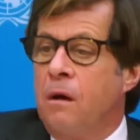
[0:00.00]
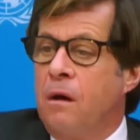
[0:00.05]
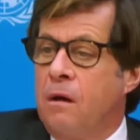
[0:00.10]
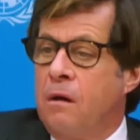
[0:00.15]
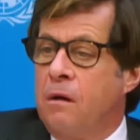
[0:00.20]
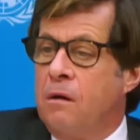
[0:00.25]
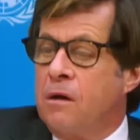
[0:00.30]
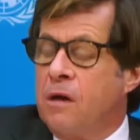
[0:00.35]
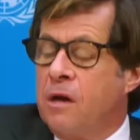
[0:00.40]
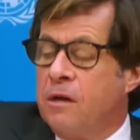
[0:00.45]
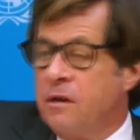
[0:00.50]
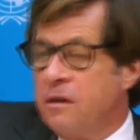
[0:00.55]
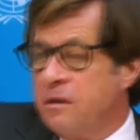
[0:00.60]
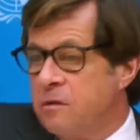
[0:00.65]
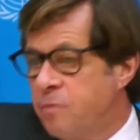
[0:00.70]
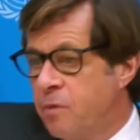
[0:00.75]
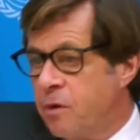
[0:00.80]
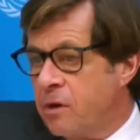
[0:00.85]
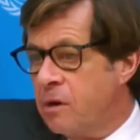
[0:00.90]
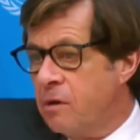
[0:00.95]
again, I
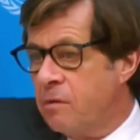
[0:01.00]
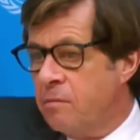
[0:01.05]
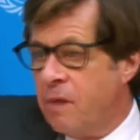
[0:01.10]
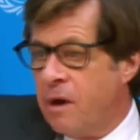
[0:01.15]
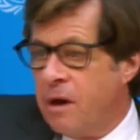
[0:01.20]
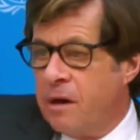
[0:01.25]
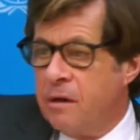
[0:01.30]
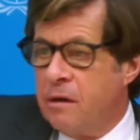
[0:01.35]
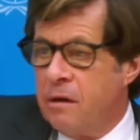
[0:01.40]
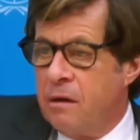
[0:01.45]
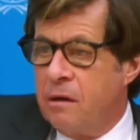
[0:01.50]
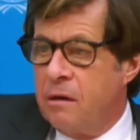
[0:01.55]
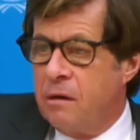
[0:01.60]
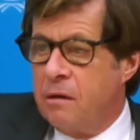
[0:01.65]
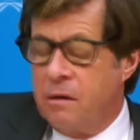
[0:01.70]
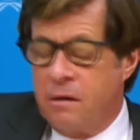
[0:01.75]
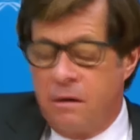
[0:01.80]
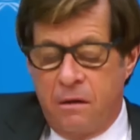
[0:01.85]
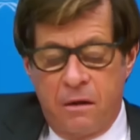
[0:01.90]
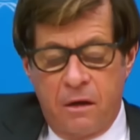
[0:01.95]
speak in my
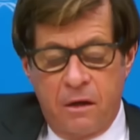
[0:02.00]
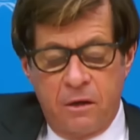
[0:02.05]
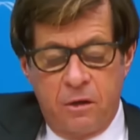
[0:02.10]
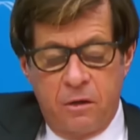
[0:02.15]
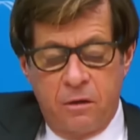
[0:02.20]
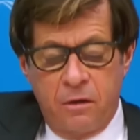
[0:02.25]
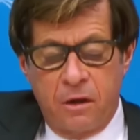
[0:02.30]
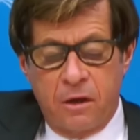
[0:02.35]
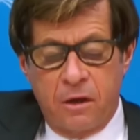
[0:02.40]
national